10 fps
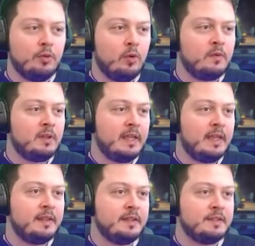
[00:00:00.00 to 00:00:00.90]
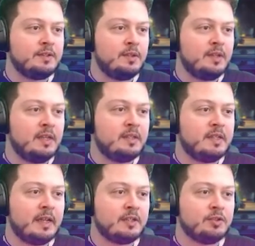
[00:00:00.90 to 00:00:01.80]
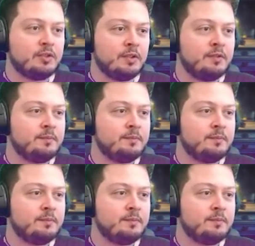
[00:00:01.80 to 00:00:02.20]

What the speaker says: overlay this knitted texture